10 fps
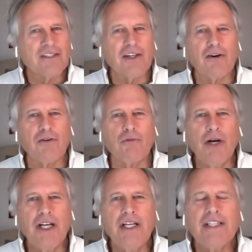So
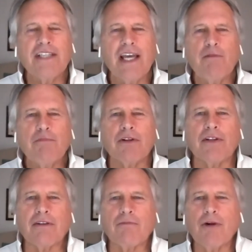what an example
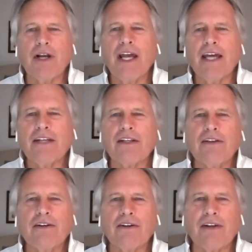in what I had to
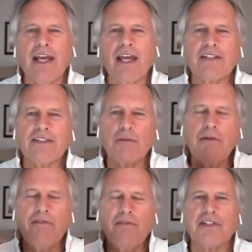learn. And some
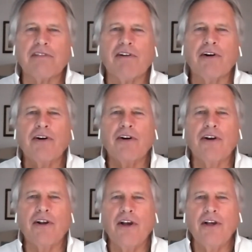of us have heard
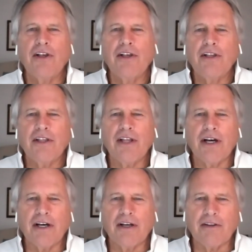
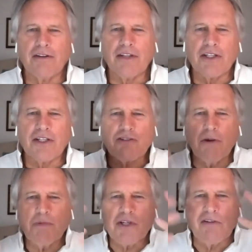the
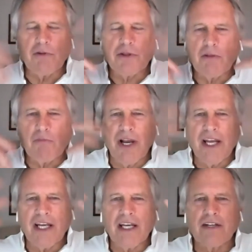description of what the
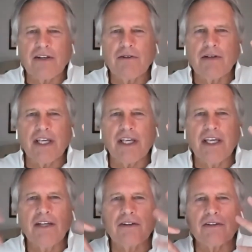brain can do to
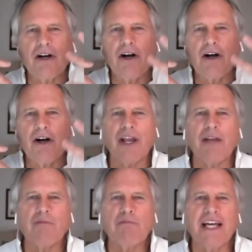heal called
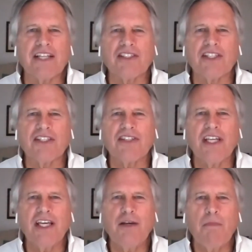brain
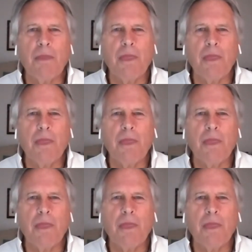plasticity.